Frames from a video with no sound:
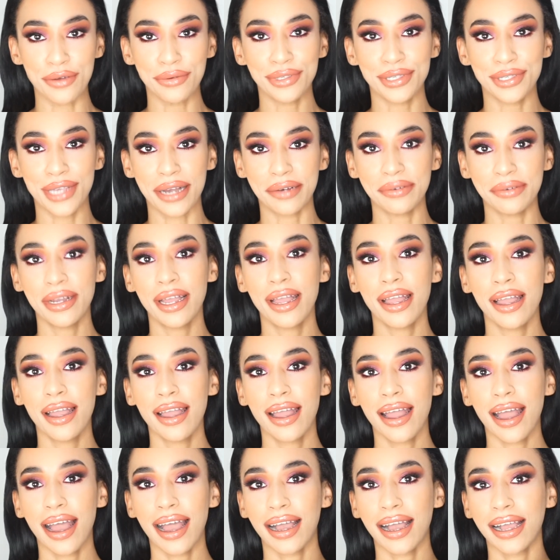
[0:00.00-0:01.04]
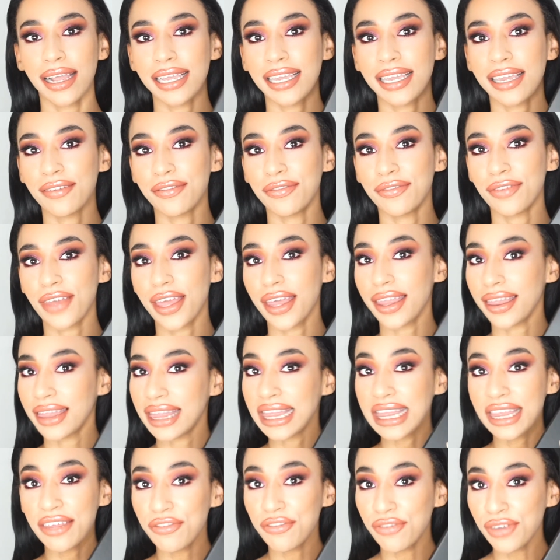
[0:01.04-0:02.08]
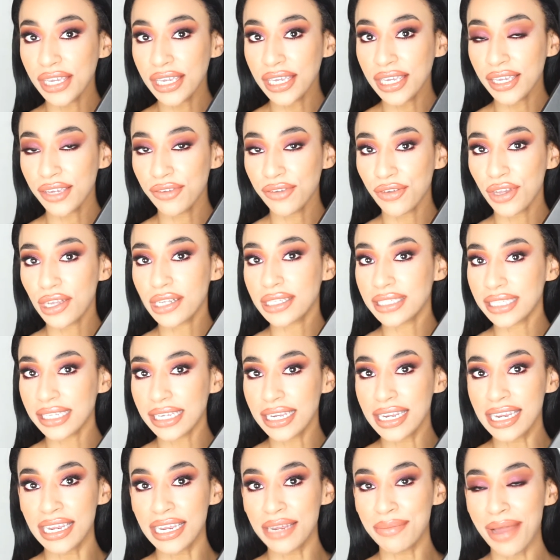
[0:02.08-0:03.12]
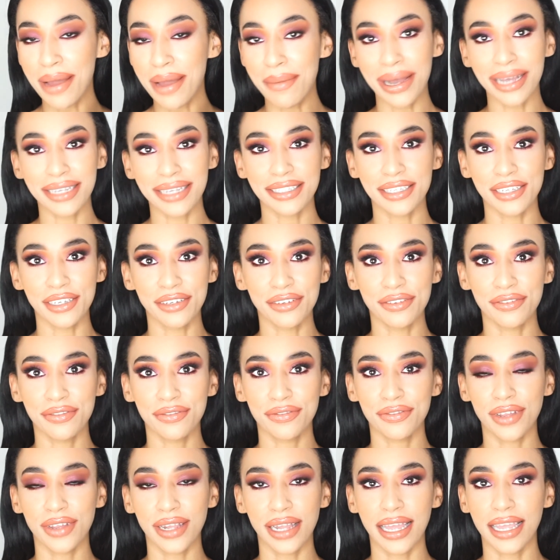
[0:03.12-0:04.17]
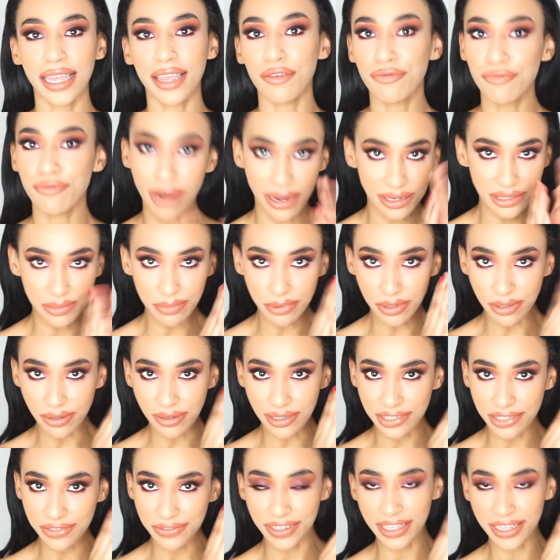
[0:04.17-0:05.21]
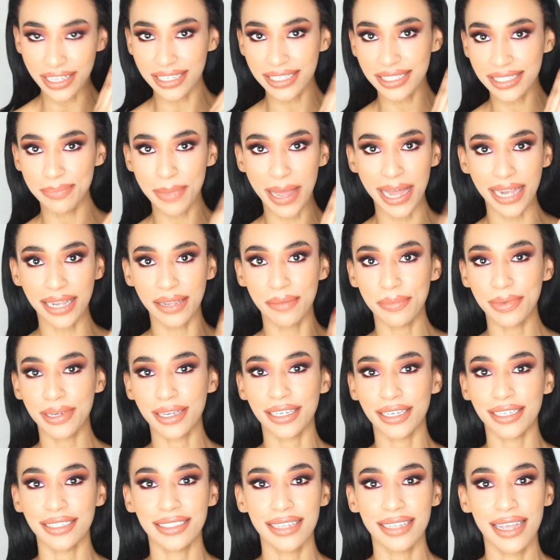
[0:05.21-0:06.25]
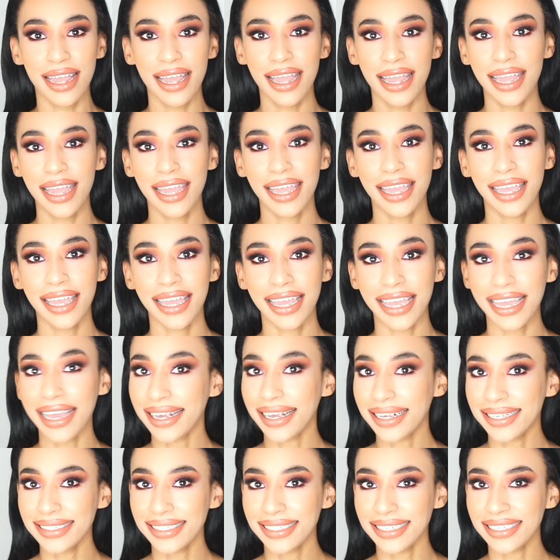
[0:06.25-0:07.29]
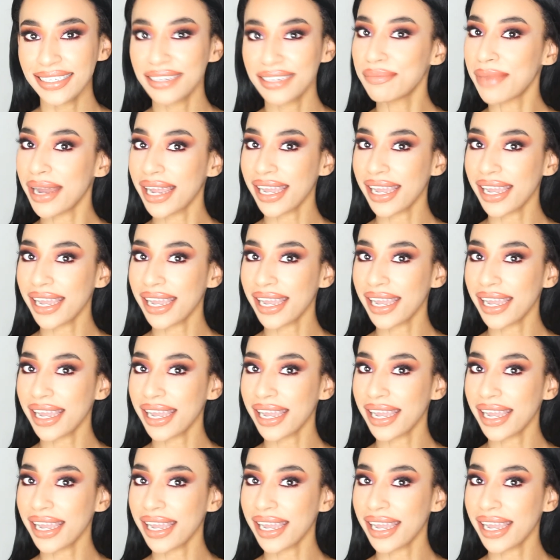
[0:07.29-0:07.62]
So I give the Vieve team a massive round applause for this palette because it exceeded my